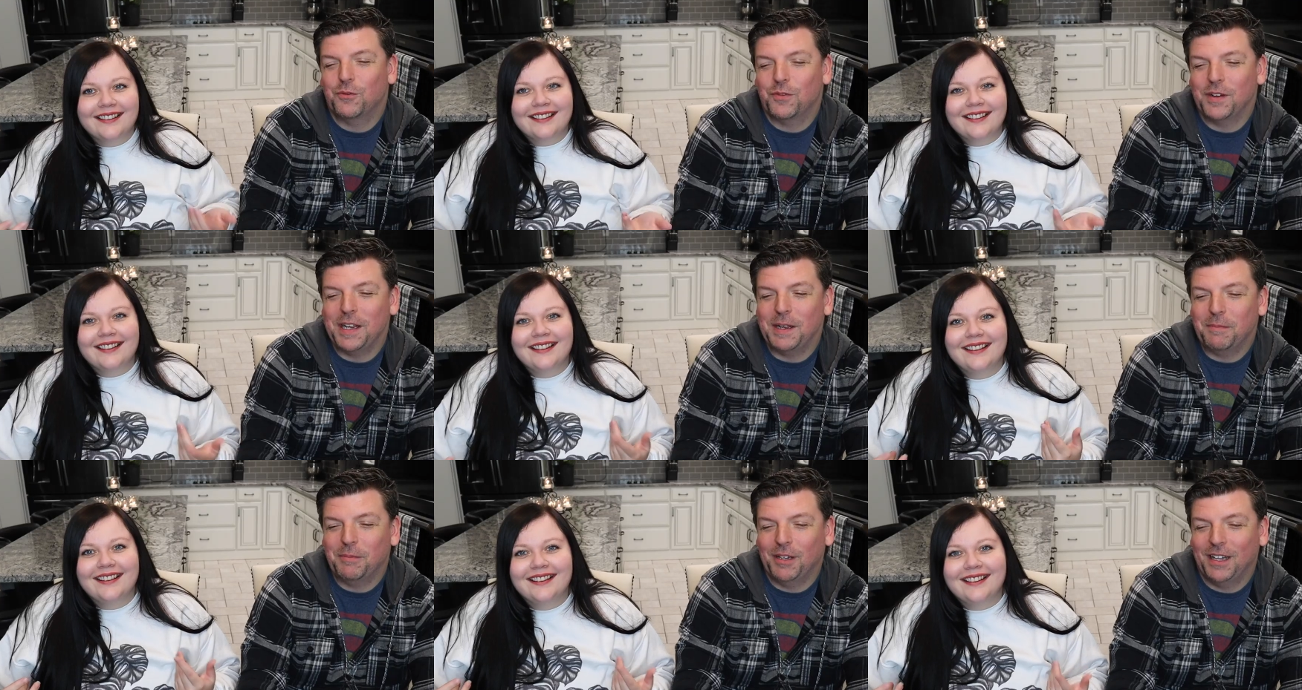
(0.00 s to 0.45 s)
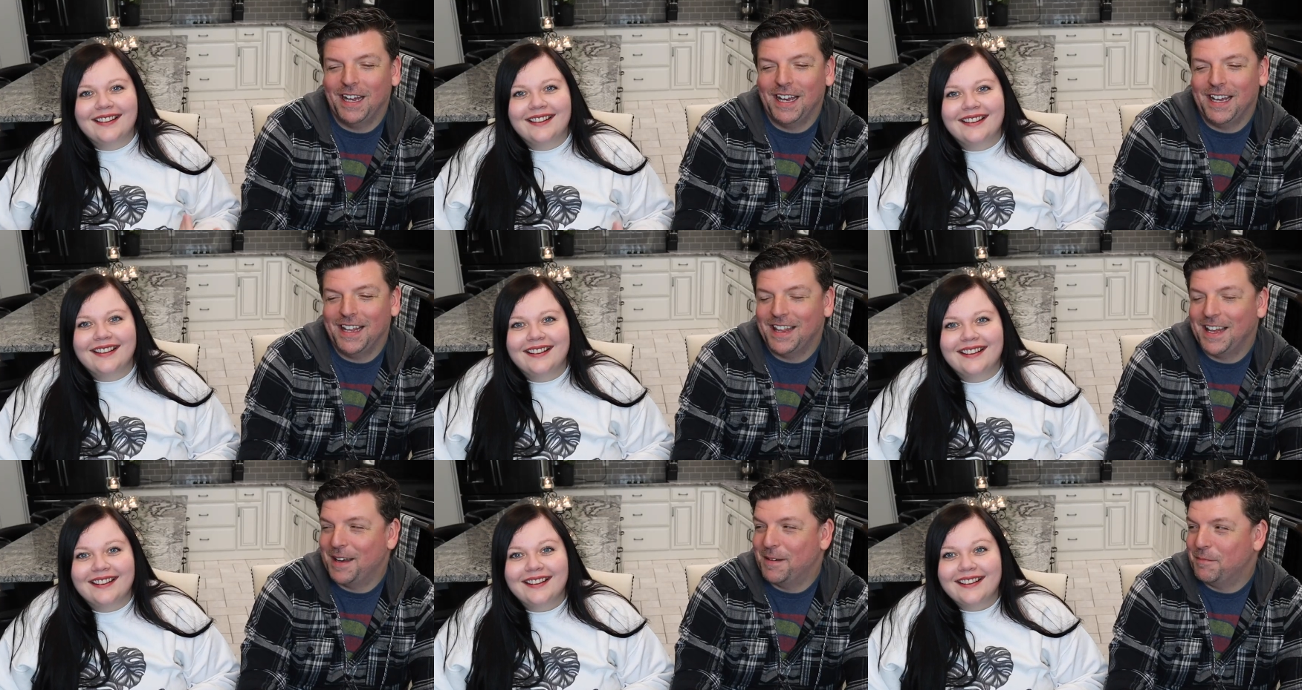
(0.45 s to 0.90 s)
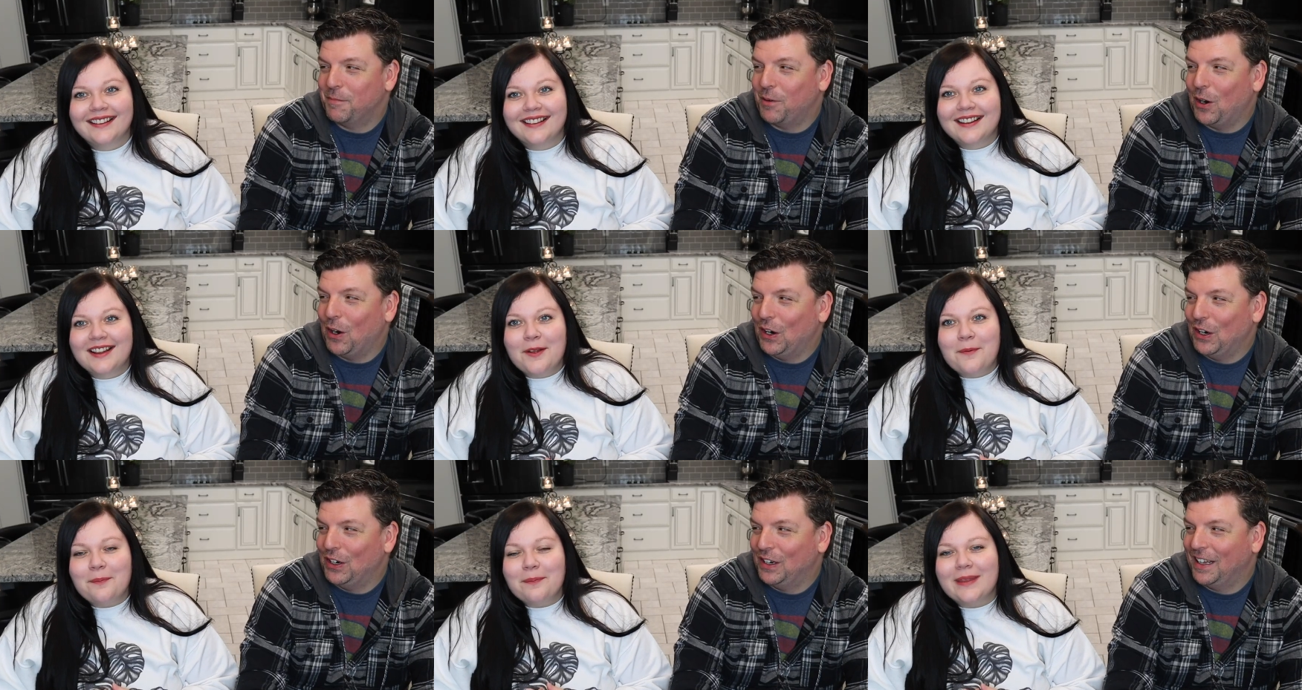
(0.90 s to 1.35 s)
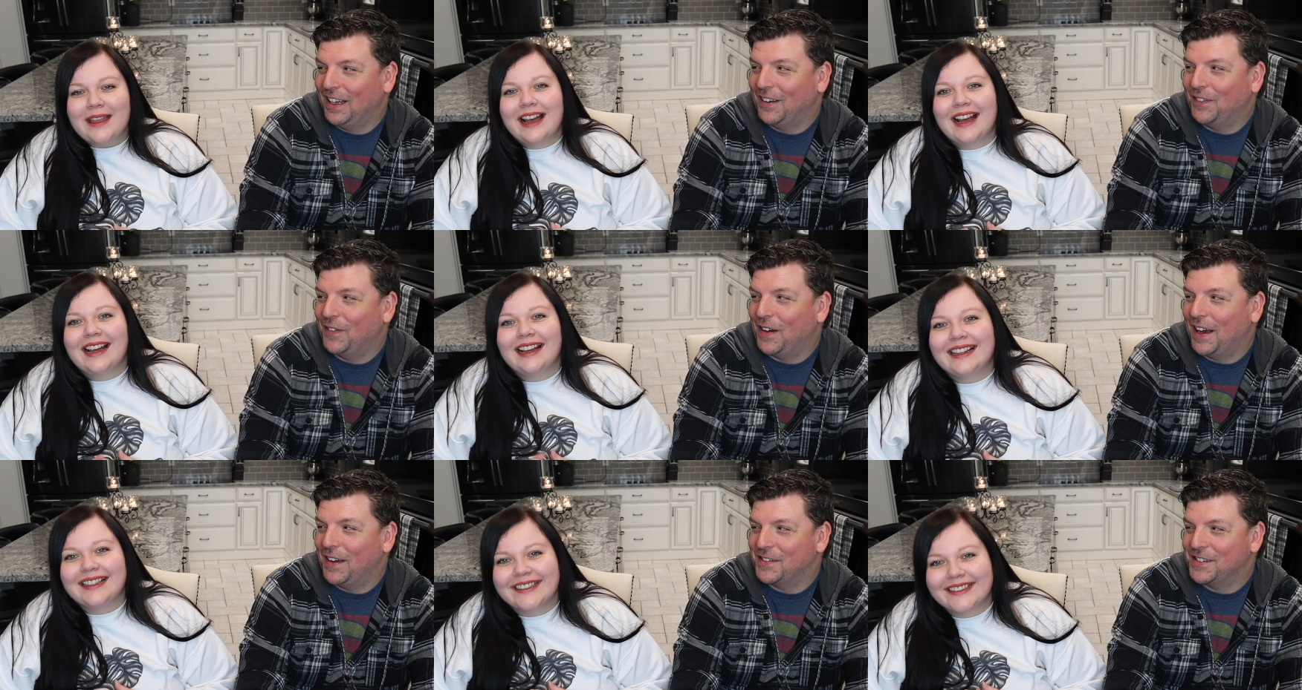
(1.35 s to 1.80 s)
Speaker 1: replay that part like
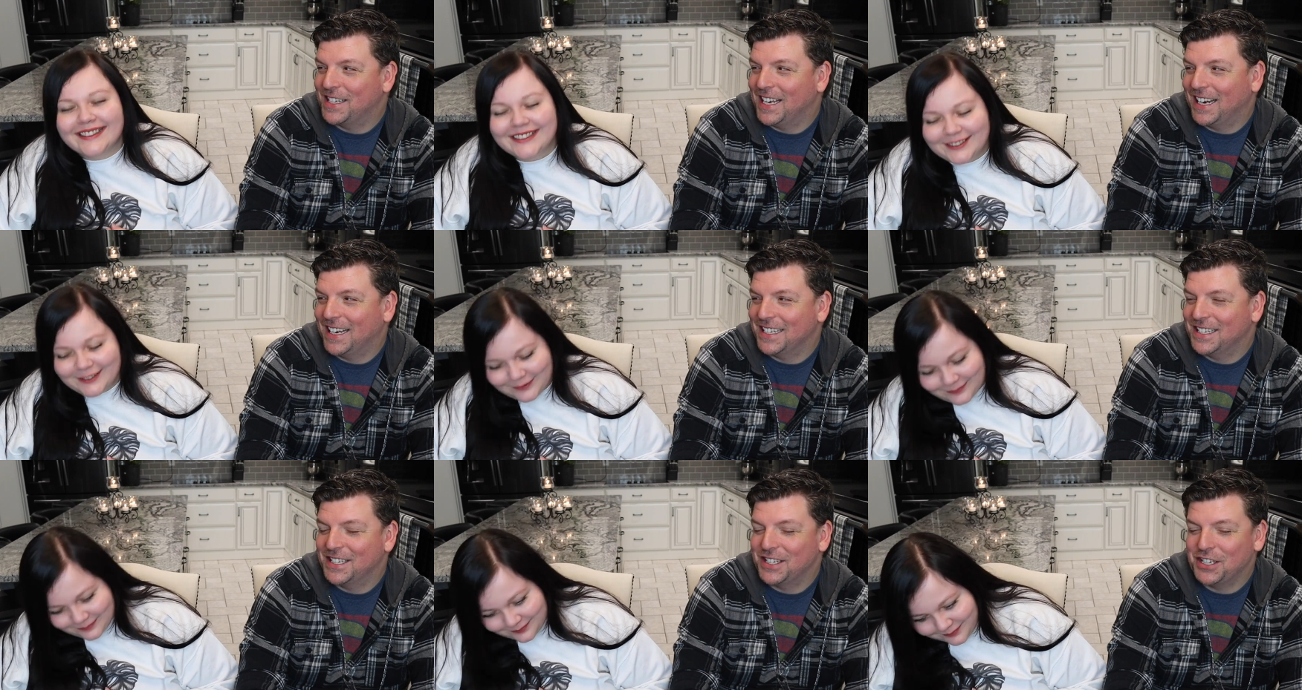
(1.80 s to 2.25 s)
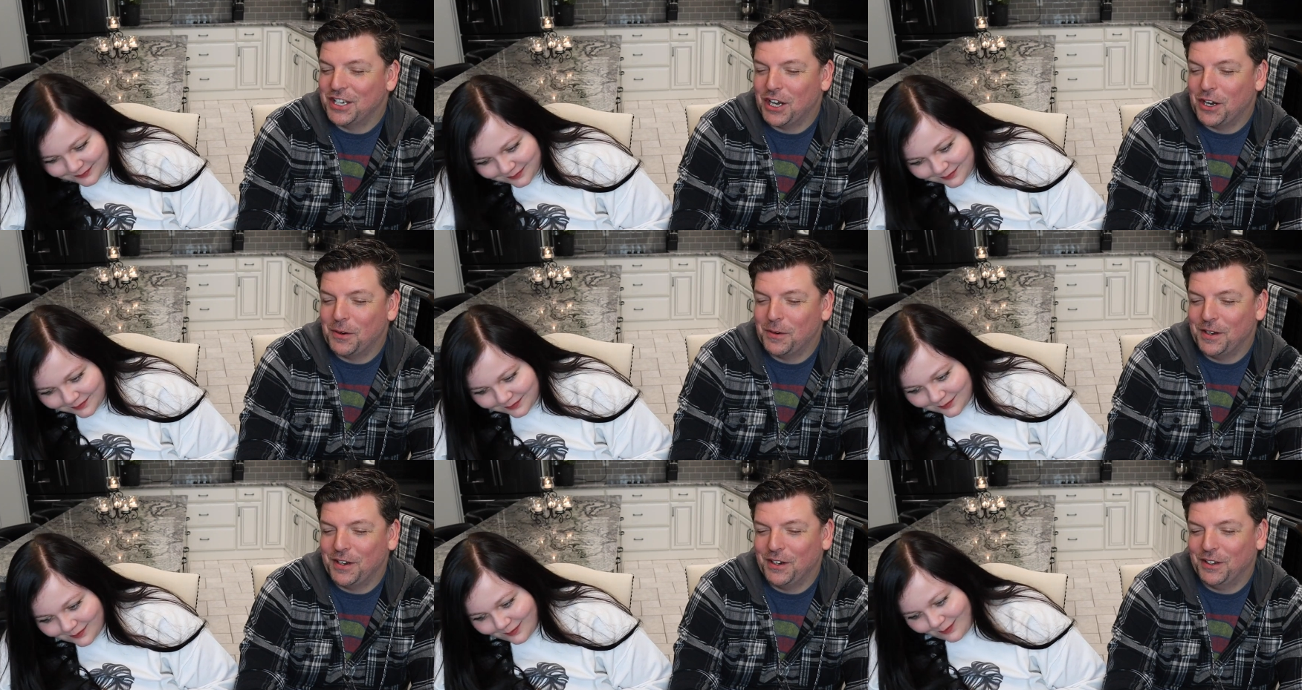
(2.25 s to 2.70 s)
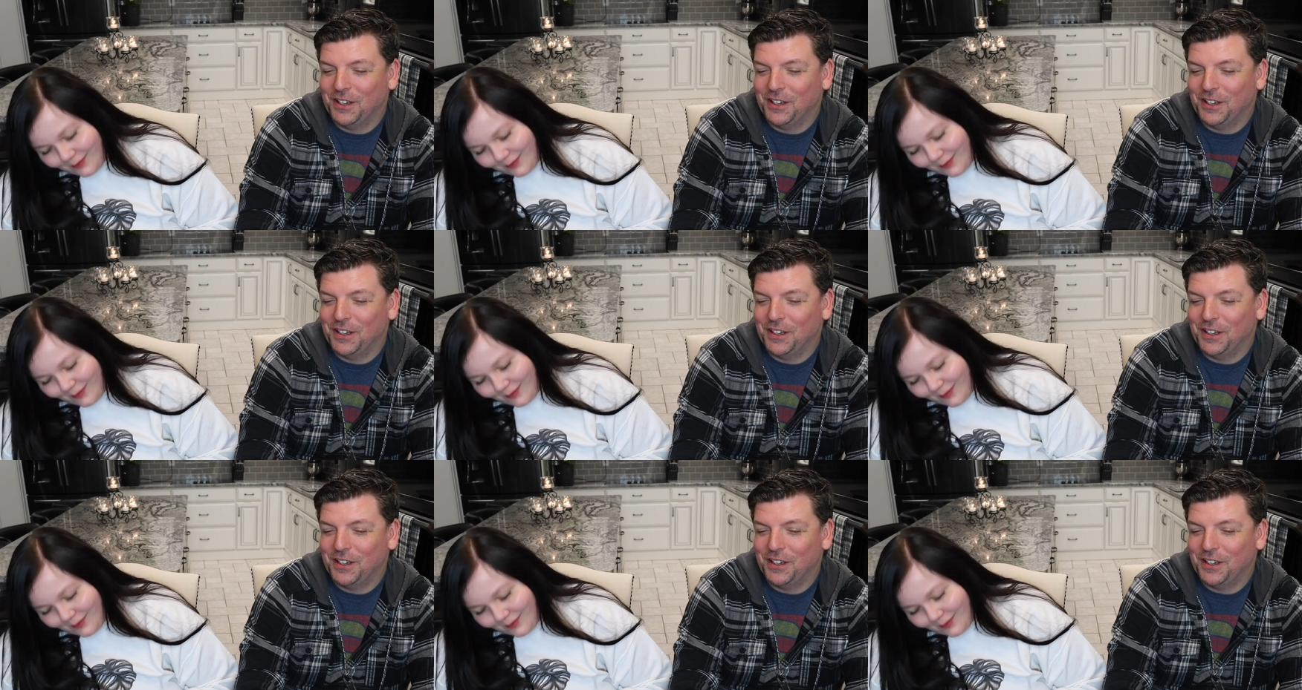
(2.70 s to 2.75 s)
five seconds ago and